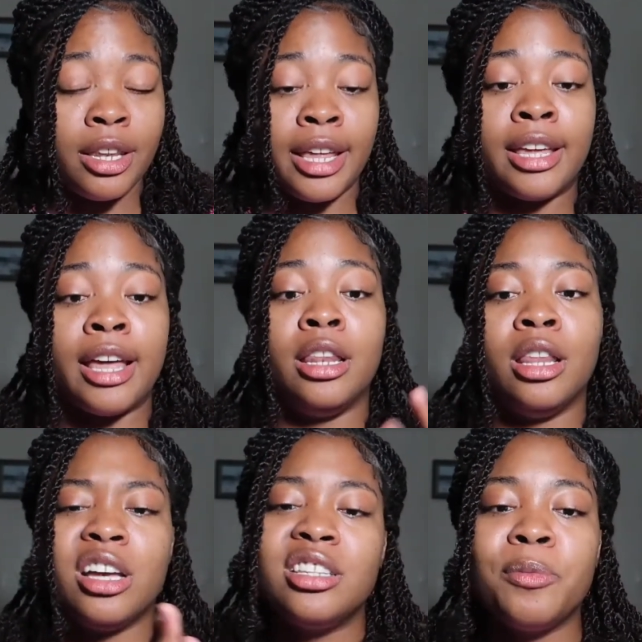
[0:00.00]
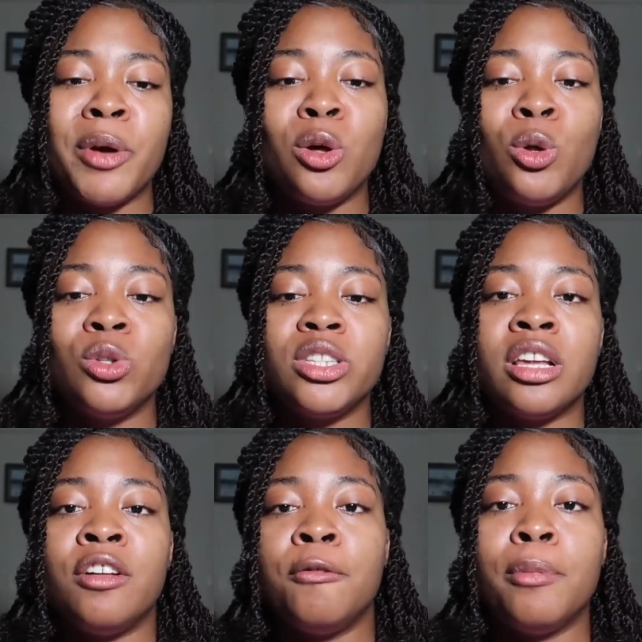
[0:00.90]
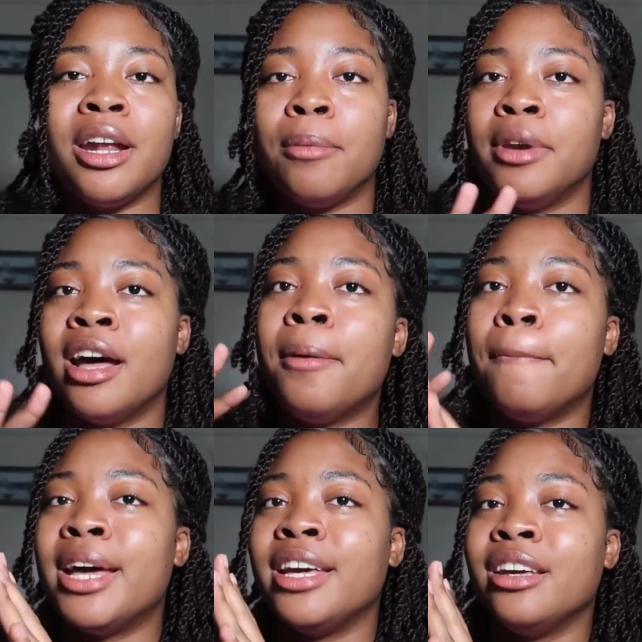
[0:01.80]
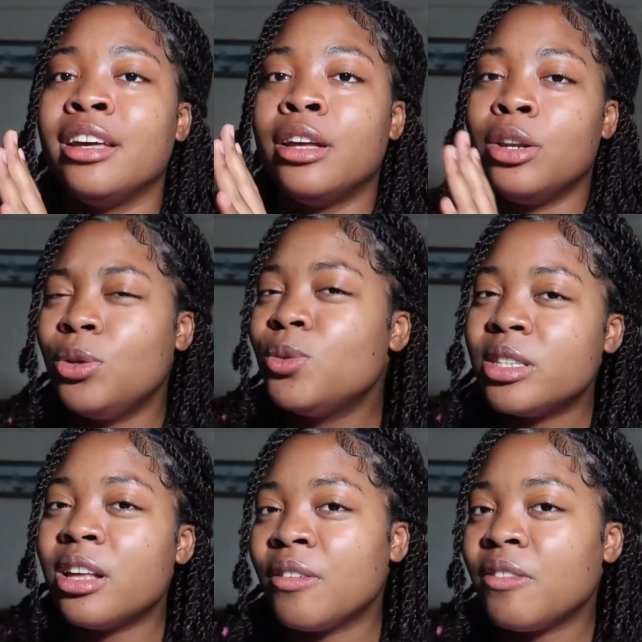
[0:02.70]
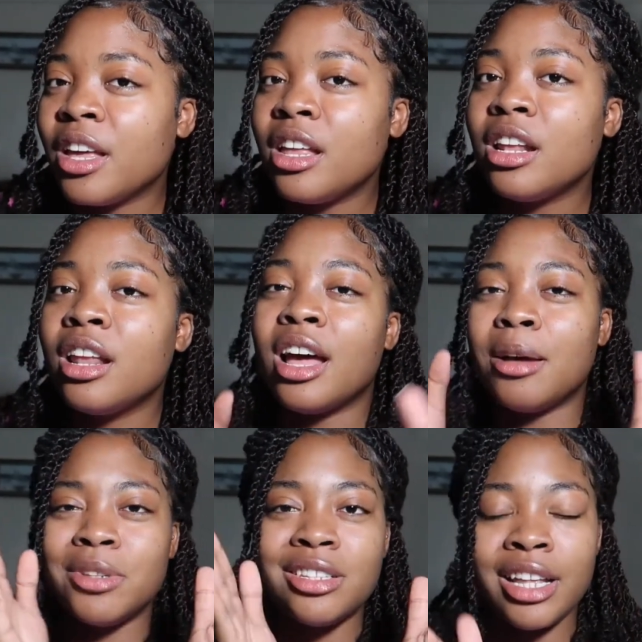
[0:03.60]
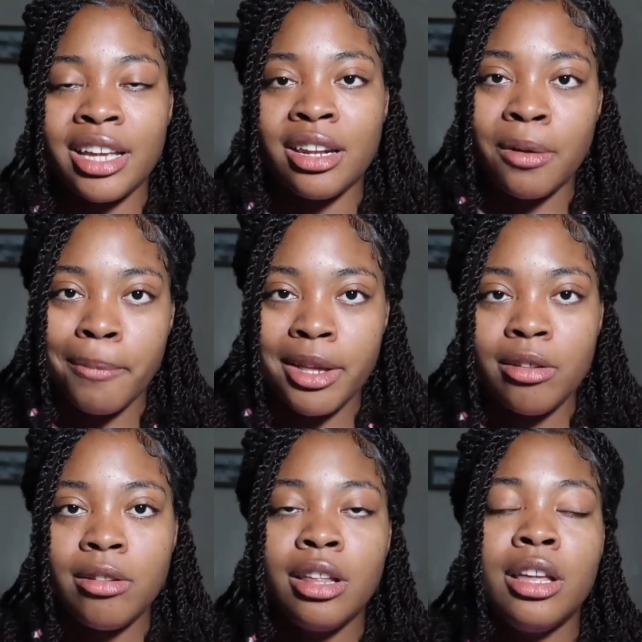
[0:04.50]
Like, I lost my old self, but I'm not my new self yet. I'm just like in the middle.